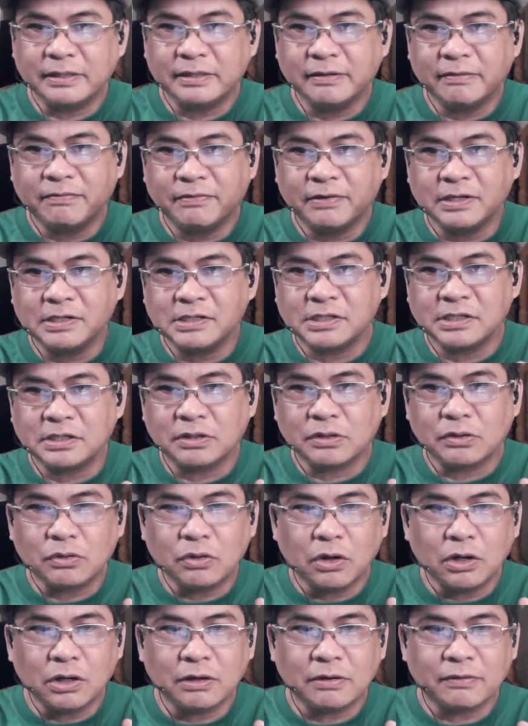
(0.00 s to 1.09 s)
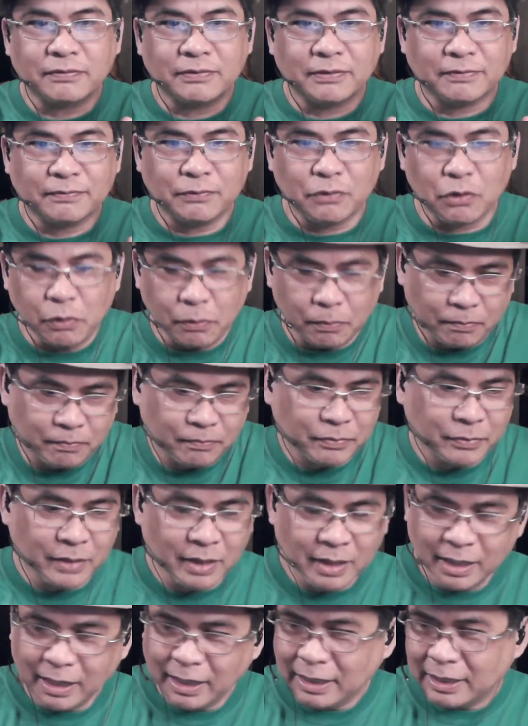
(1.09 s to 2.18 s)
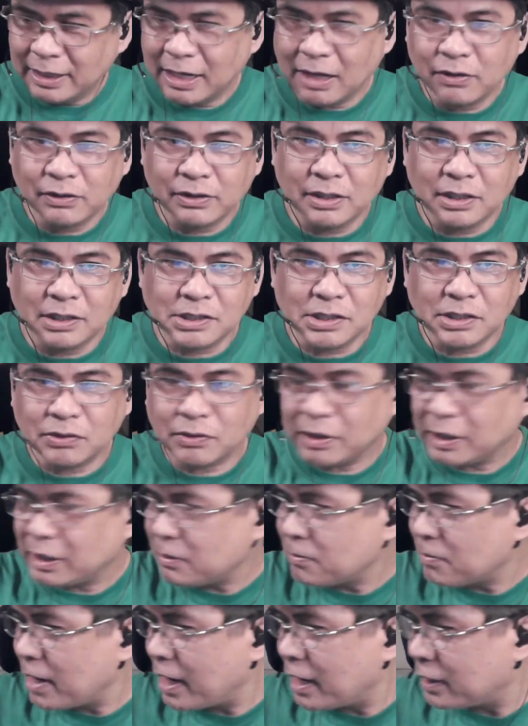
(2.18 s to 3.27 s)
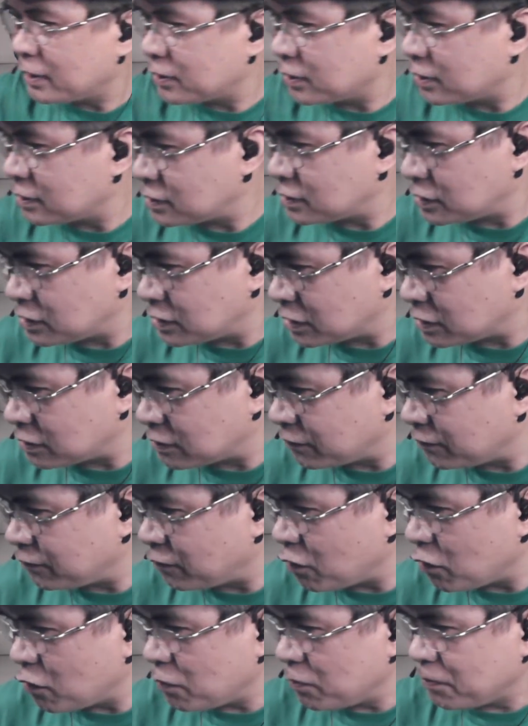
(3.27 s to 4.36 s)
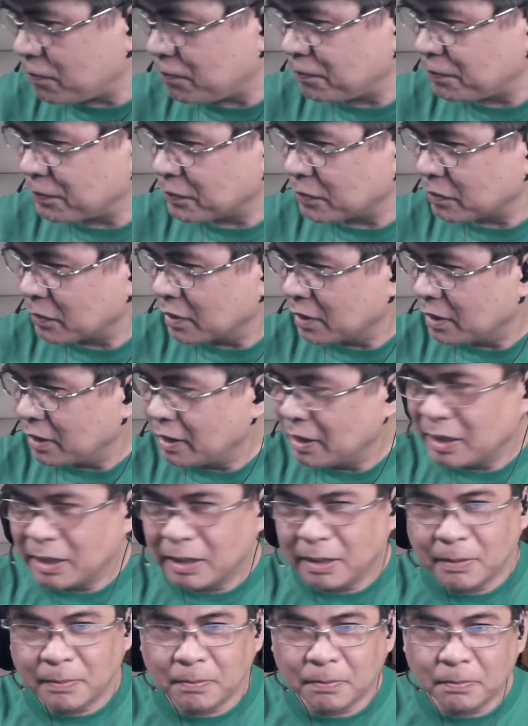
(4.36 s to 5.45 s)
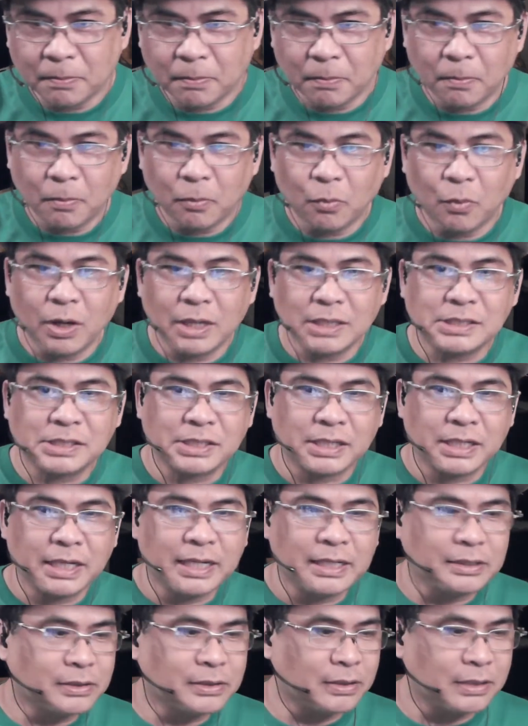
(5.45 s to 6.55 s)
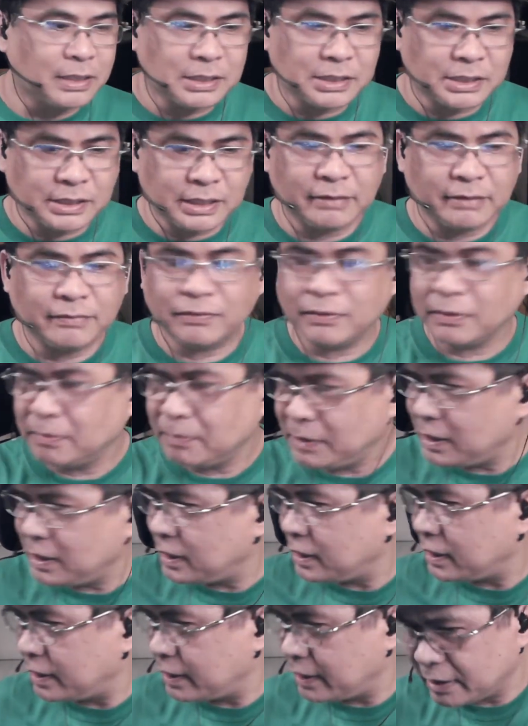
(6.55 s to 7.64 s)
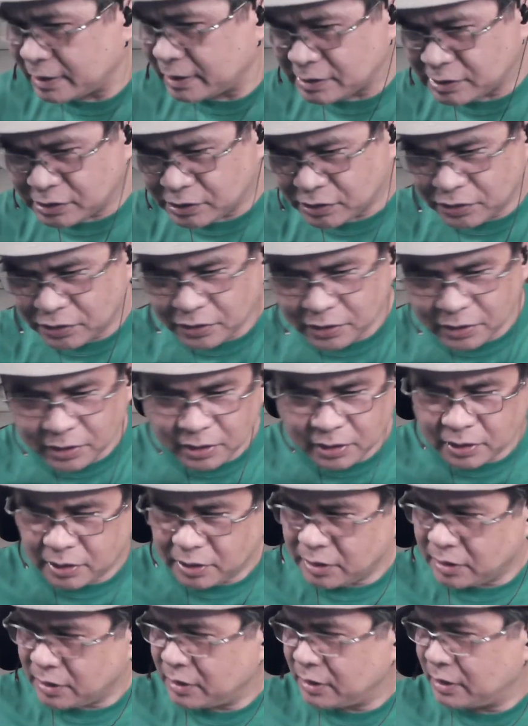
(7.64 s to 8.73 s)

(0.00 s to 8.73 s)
difference in the color of the foam. Now, it doesn't really matter. It's just the foam. What's interesting for me is the